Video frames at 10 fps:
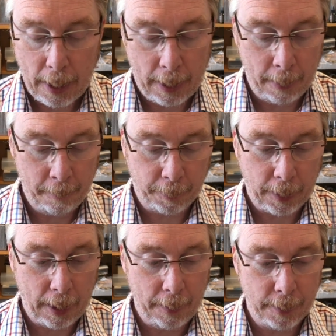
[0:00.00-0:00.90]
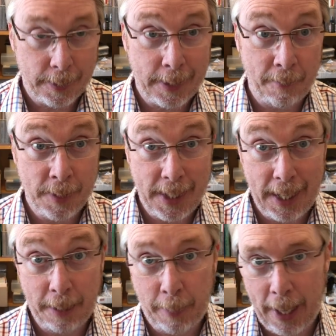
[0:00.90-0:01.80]
Um,
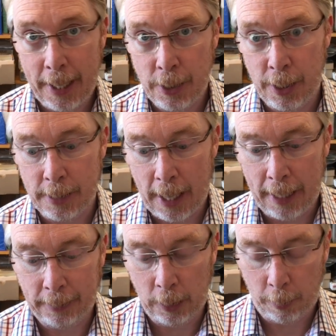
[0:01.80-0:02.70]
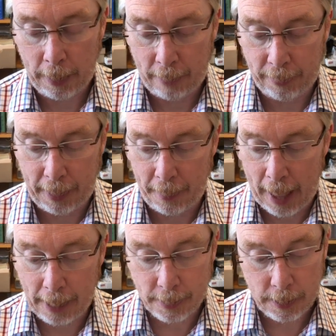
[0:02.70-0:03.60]
seventeen pages I ended up having in
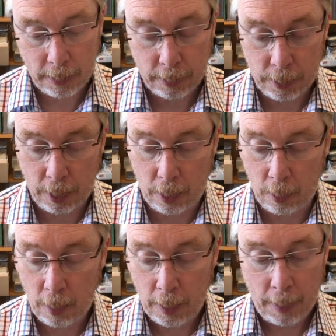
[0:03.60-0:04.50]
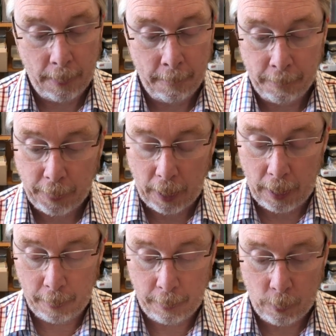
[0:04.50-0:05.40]
that. So.
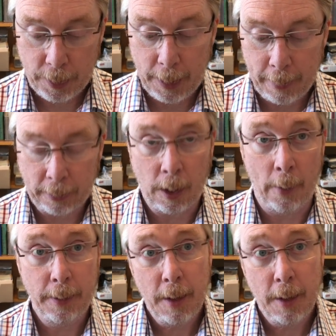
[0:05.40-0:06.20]
Um, which ain't bad going.